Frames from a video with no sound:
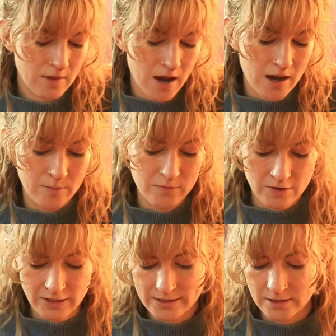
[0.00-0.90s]
I'm
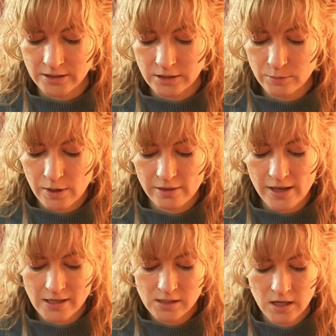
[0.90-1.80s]
very excited about
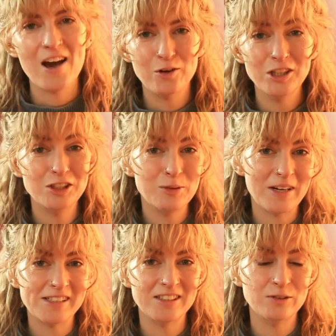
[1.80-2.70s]
that. According to the
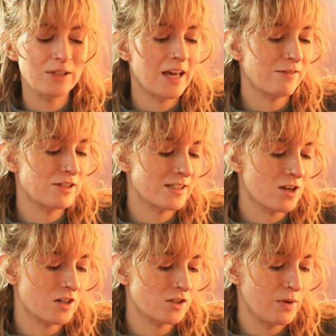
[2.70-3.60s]
pattern, we have to
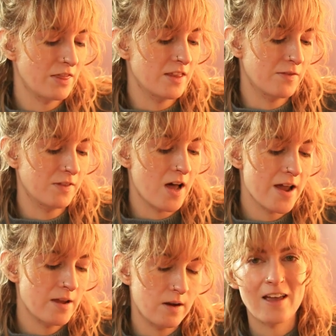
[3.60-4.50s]
start with the
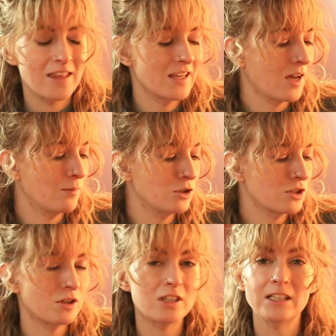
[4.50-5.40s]
fly. I think I'm just
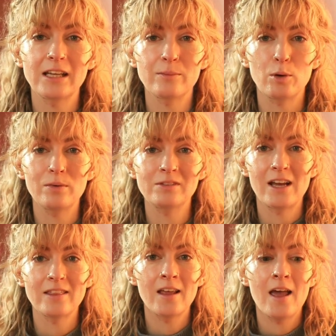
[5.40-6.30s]
gonna take them up in that.